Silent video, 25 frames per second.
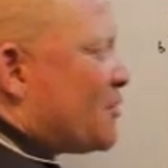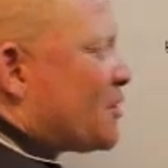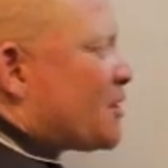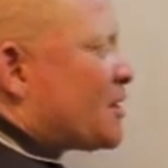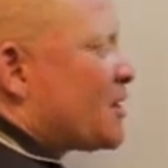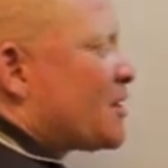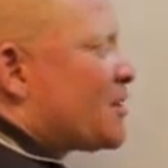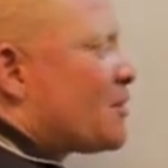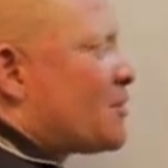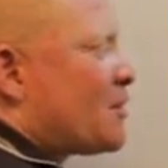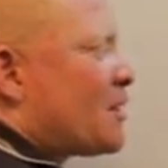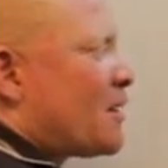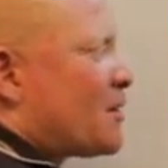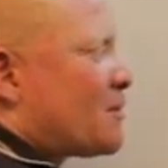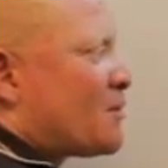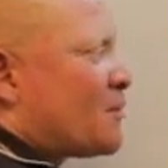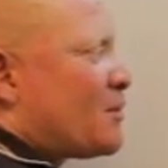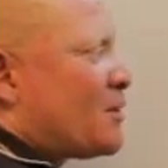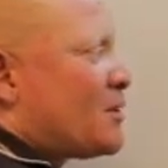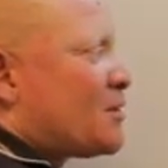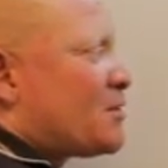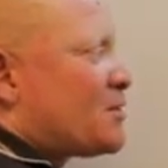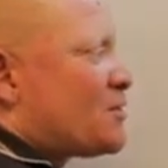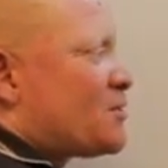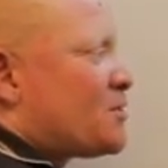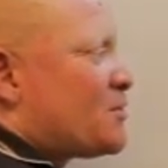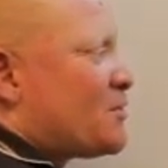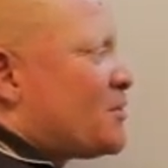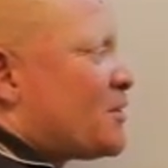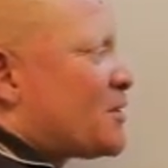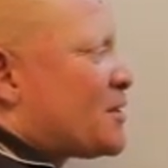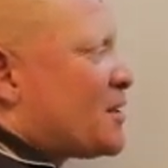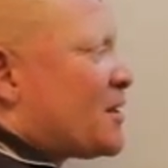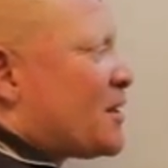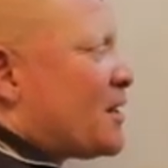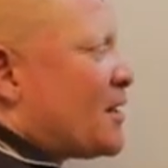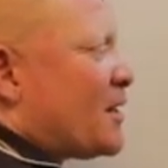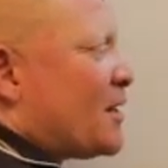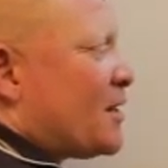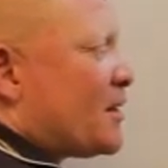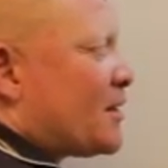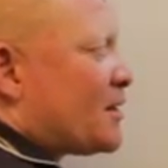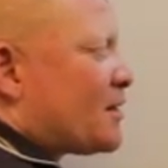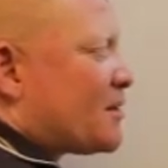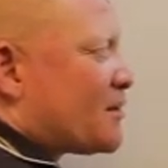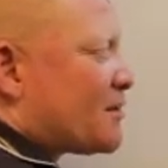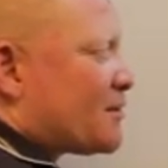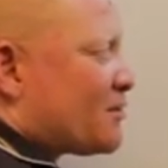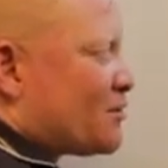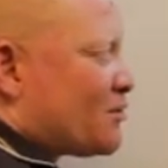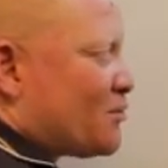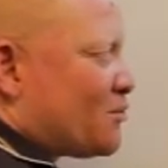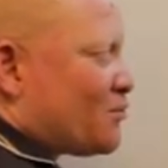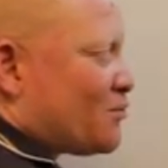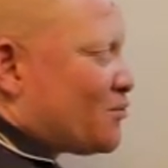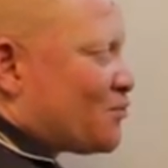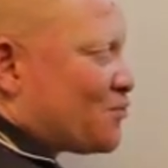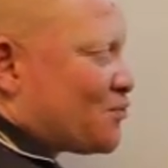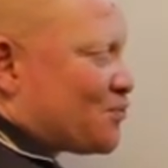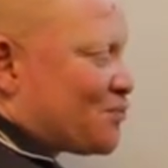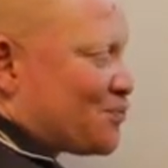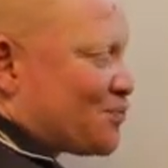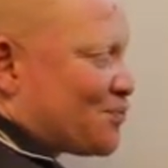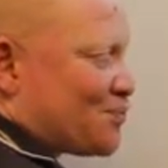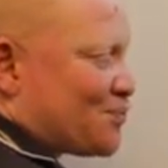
budget line 1 to budget line 2.